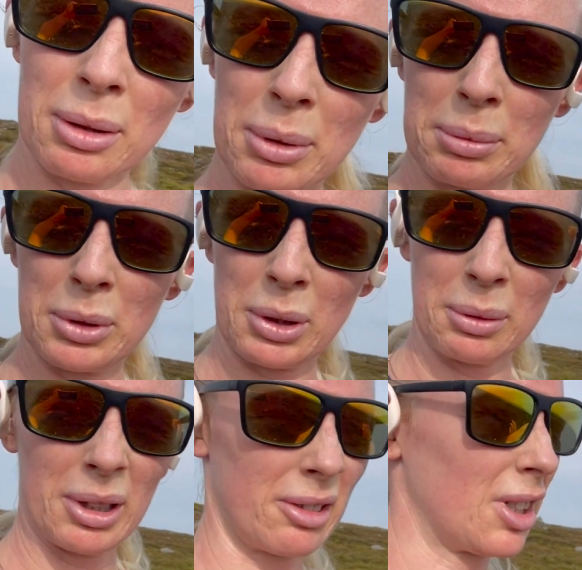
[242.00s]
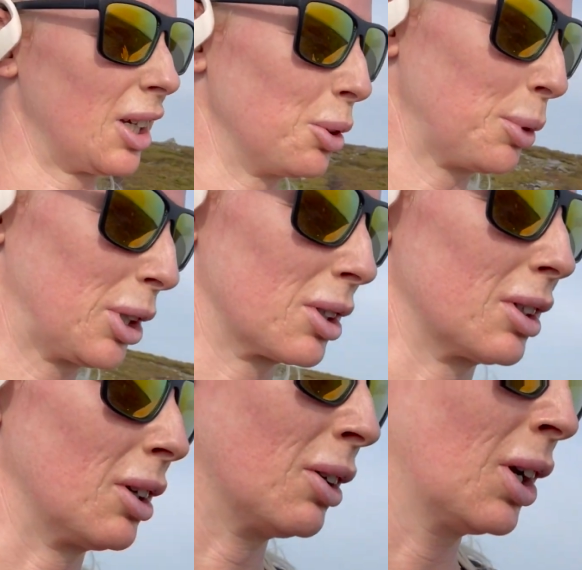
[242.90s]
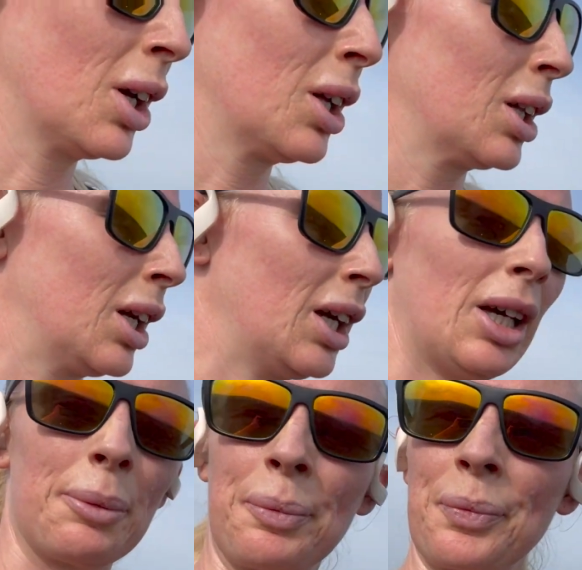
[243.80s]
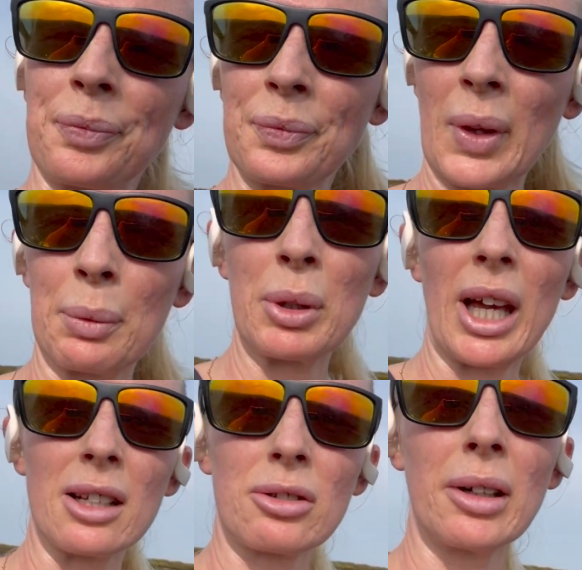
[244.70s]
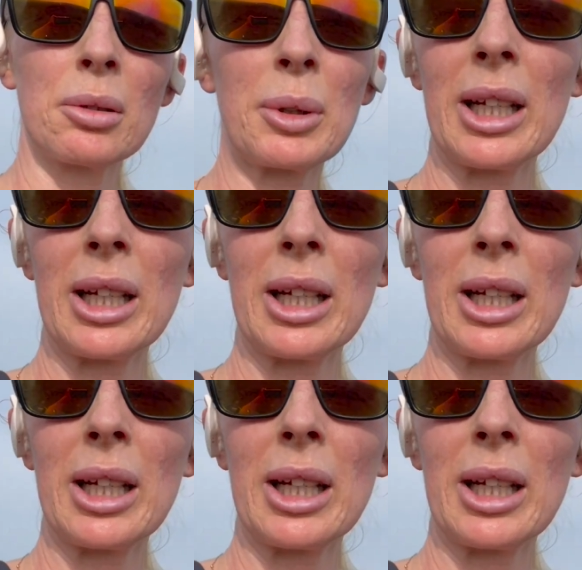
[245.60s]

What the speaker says: people do it, whether it's going to help me, I don't know. But yeah, it's grounded me a